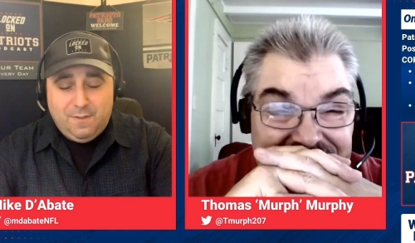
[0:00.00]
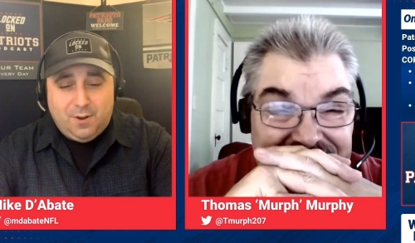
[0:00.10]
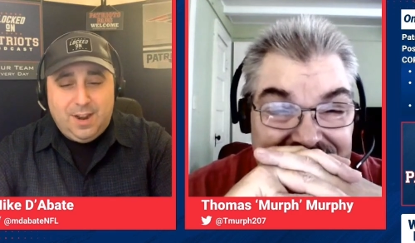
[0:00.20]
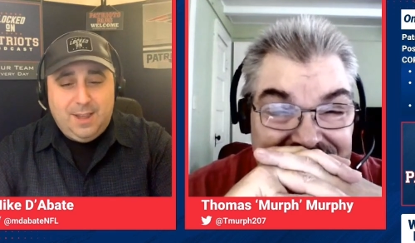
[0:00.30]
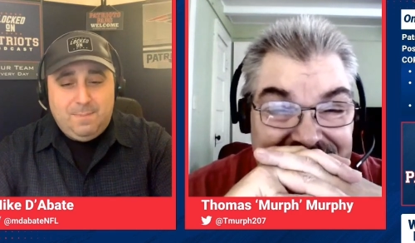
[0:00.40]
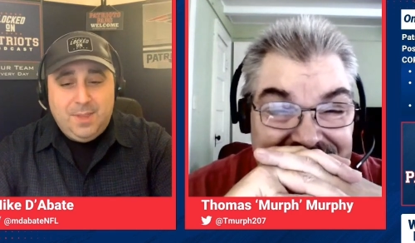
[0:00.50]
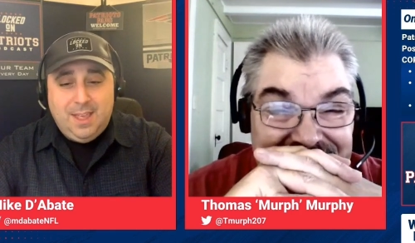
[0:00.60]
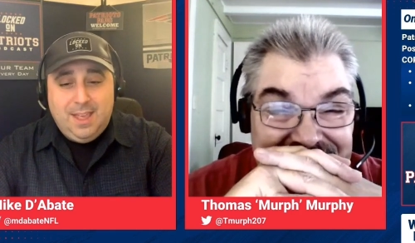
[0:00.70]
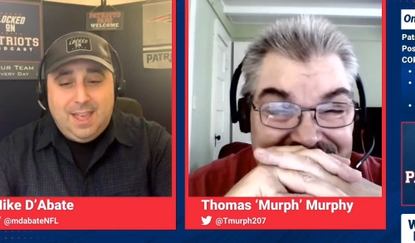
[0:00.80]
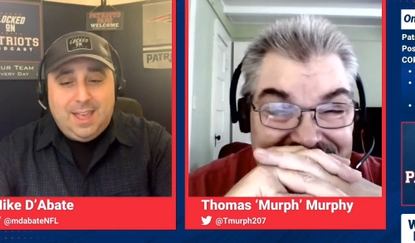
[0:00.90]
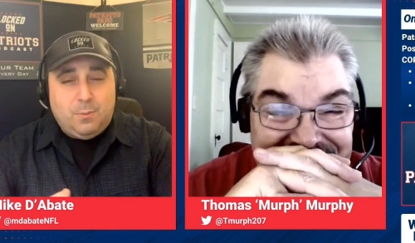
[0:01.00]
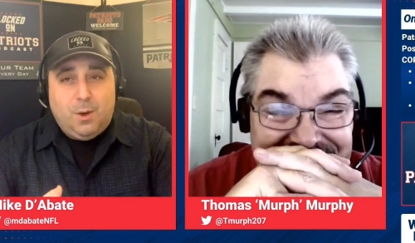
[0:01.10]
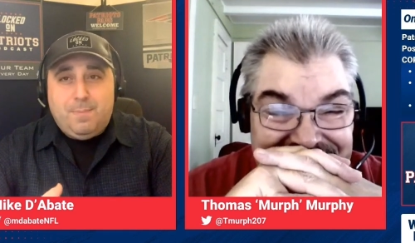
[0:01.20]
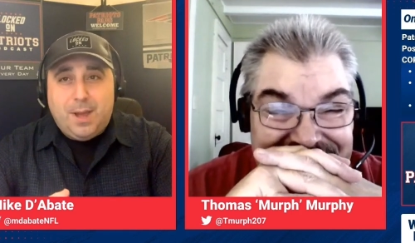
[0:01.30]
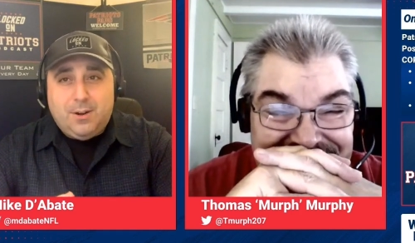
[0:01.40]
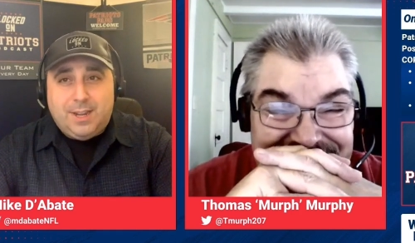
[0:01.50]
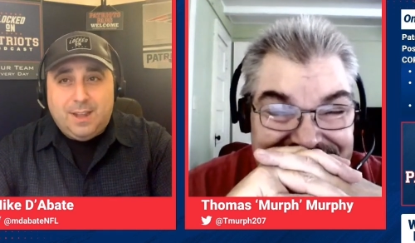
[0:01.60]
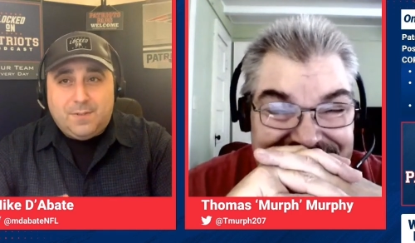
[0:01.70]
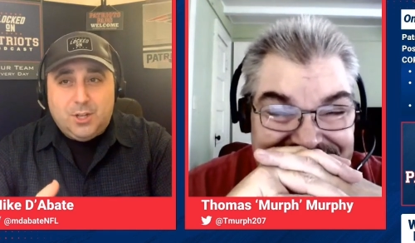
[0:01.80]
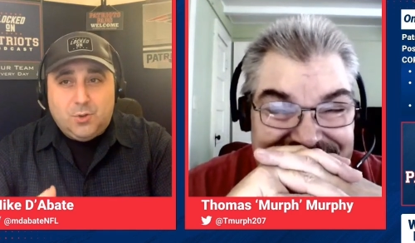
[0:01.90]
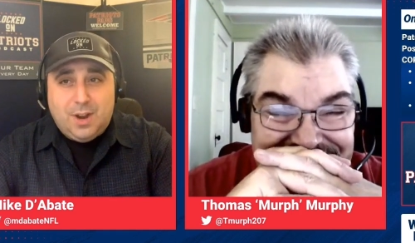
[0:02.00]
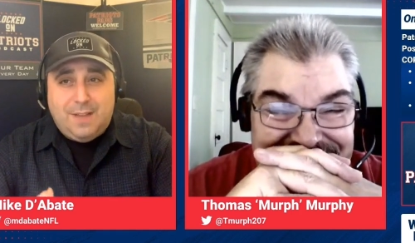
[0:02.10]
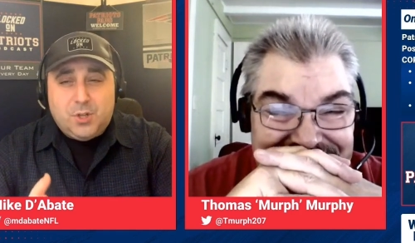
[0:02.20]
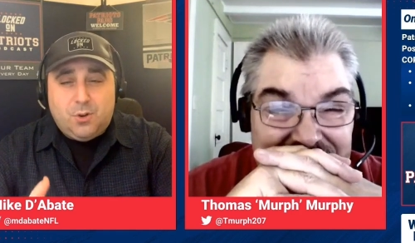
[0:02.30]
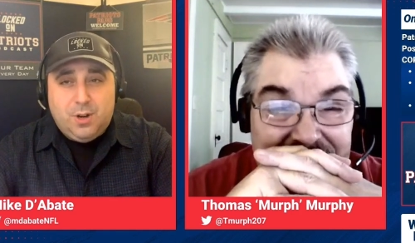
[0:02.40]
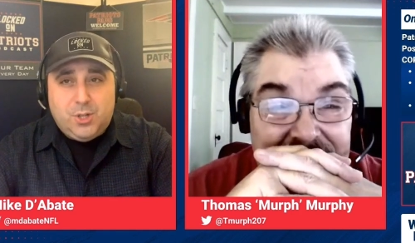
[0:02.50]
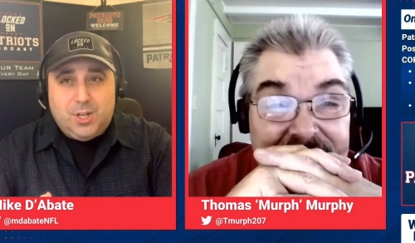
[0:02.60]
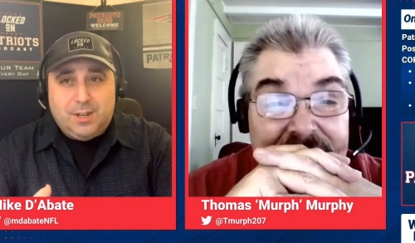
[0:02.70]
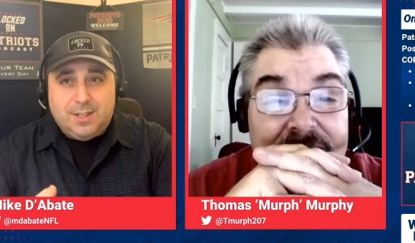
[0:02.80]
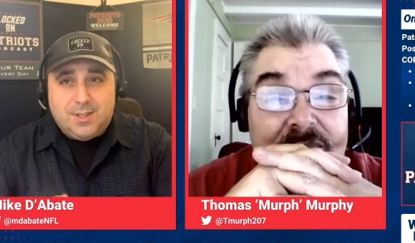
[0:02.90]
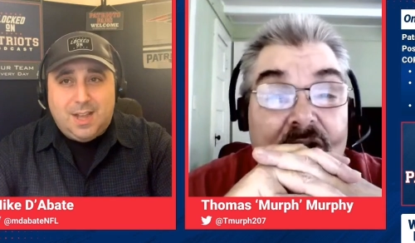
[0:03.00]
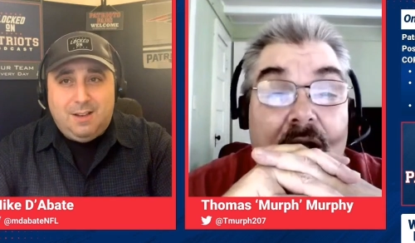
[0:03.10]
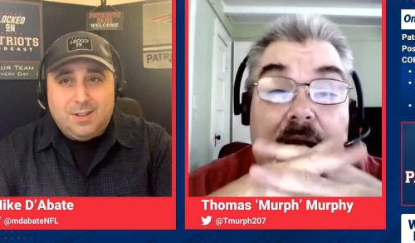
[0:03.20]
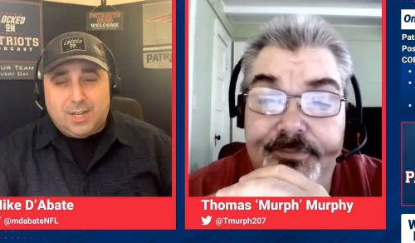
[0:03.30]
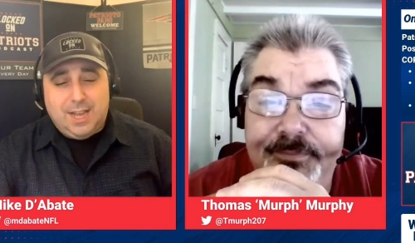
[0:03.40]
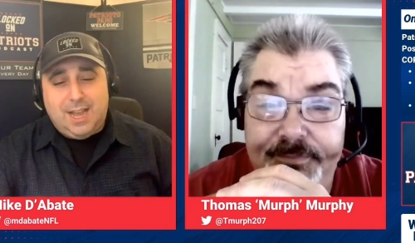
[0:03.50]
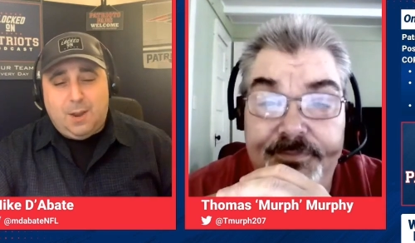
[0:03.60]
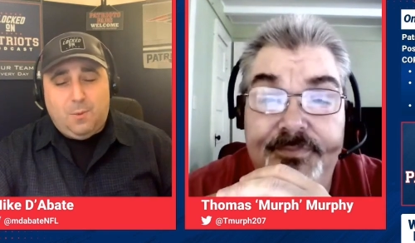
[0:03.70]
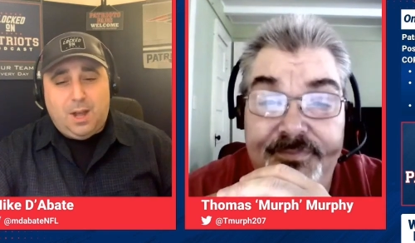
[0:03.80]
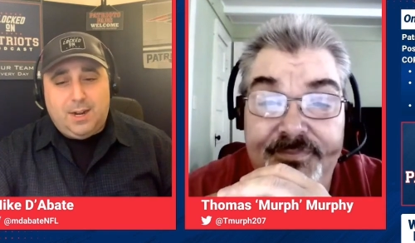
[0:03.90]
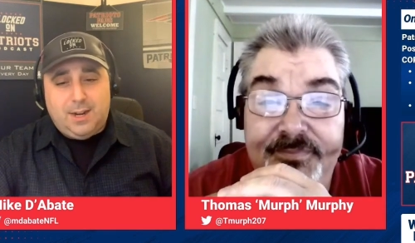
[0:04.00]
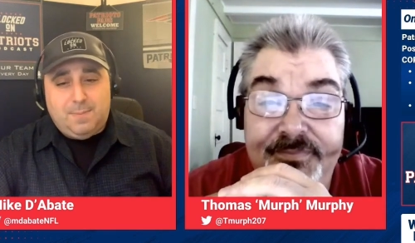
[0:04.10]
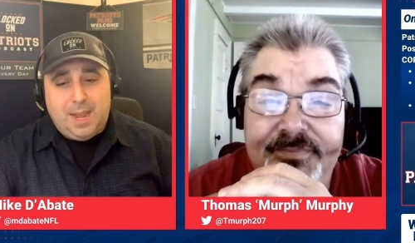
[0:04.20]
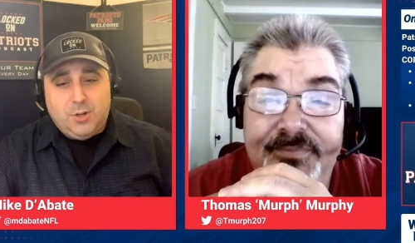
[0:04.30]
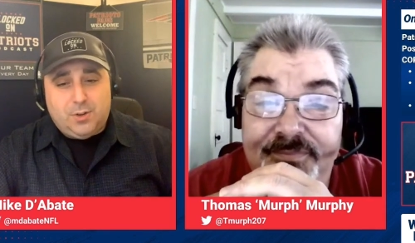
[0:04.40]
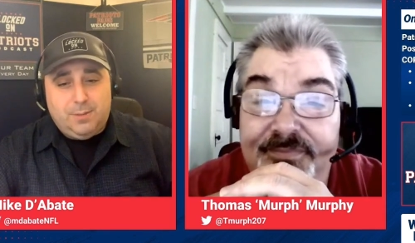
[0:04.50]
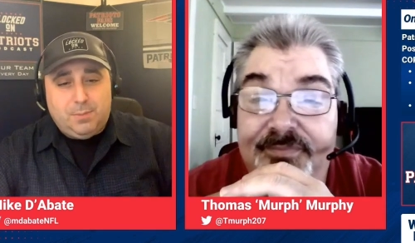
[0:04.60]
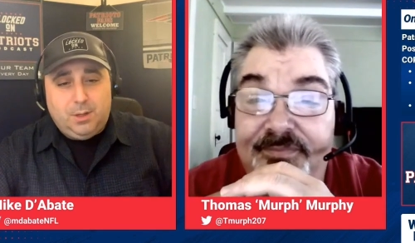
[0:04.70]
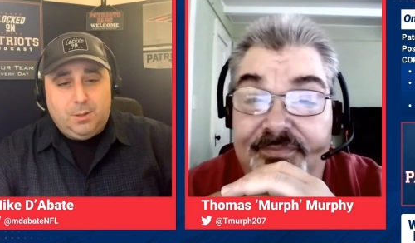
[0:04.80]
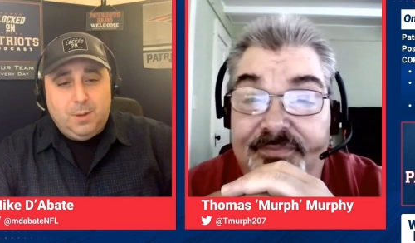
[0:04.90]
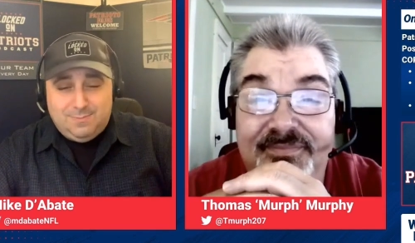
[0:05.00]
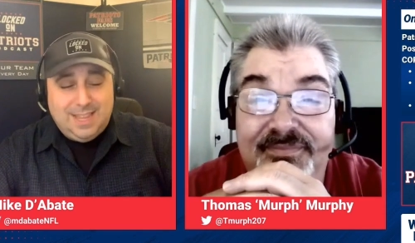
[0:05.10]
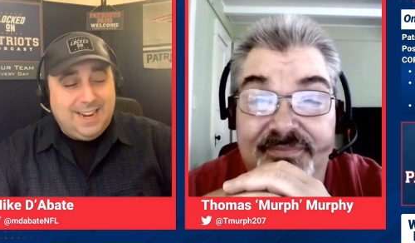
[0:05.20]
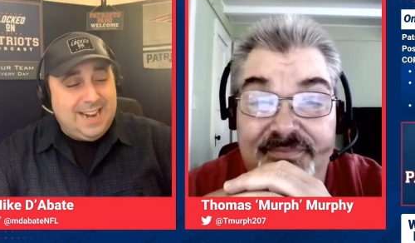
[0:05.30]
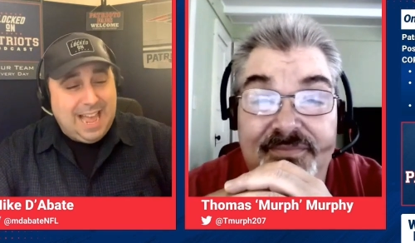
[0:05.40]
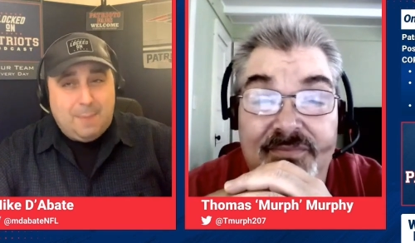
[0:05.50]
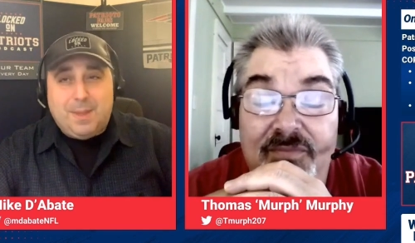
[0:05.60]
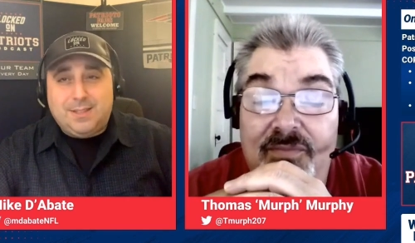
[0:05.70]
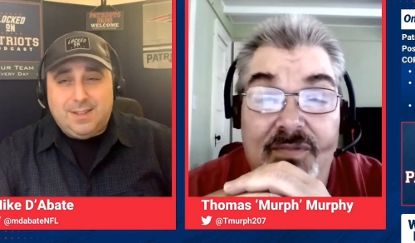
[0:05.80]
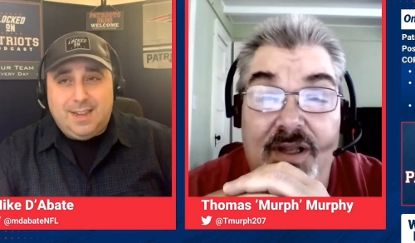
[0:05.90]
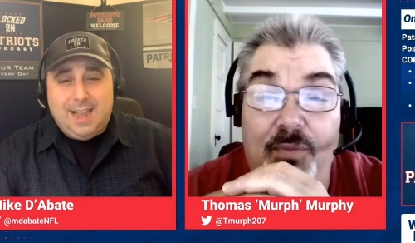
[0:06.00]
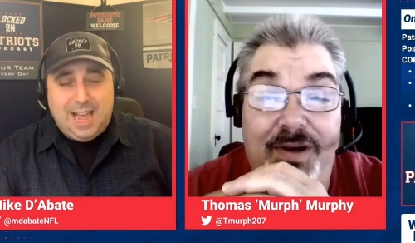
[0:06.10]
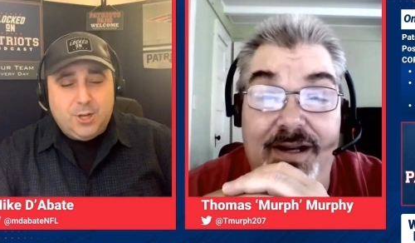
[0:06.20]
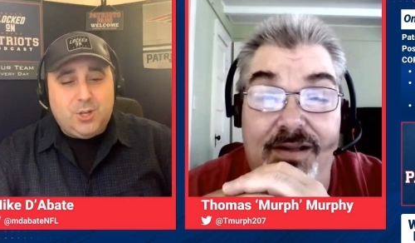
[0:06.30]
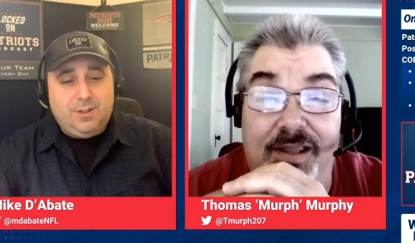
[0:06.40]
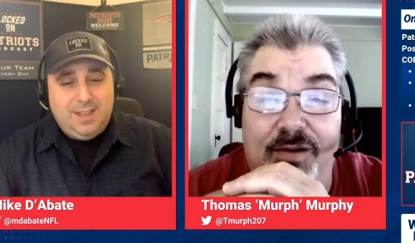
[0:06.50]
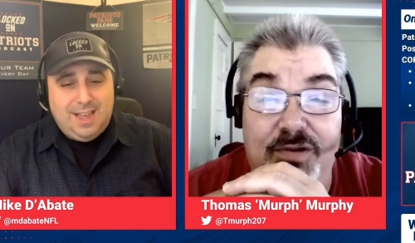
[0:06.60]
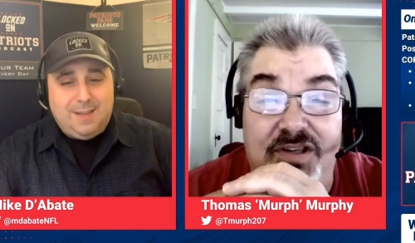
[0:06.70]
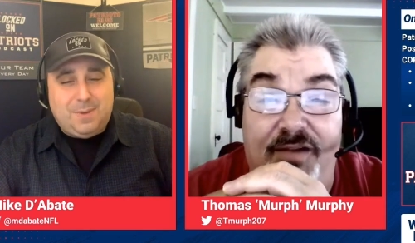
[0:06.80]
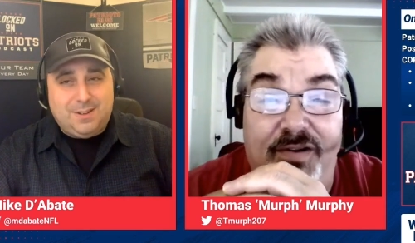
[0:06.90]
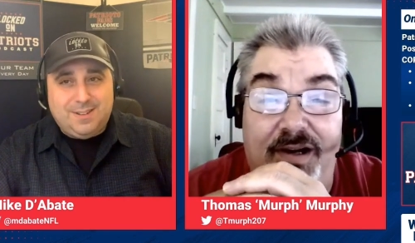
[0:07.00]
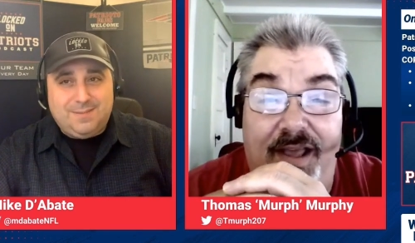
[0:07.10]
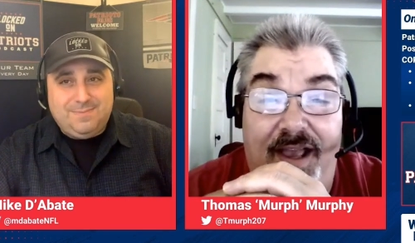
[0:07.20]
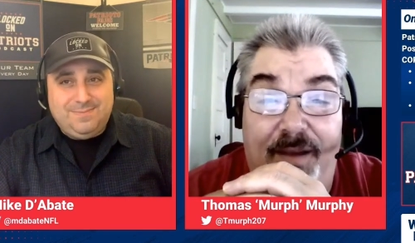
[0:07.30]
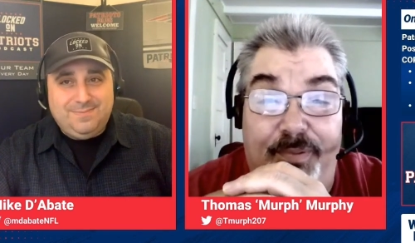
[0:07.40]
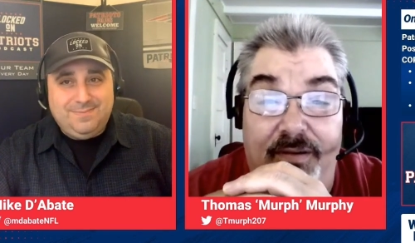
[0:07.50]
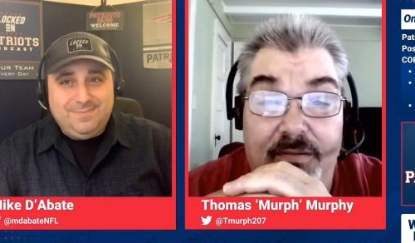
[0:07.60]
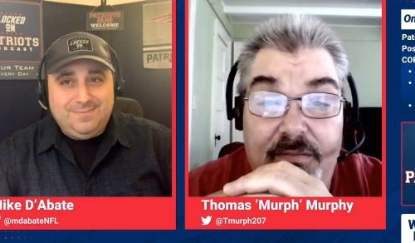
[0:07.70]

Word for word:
Speaker 1: for him. And what better gift? He drafts Christian Gonzalez, right. Guy I wanted in Patriot Blue. Then it happened.
Speaker 2: It we didn't think happened. It was ever going to happen.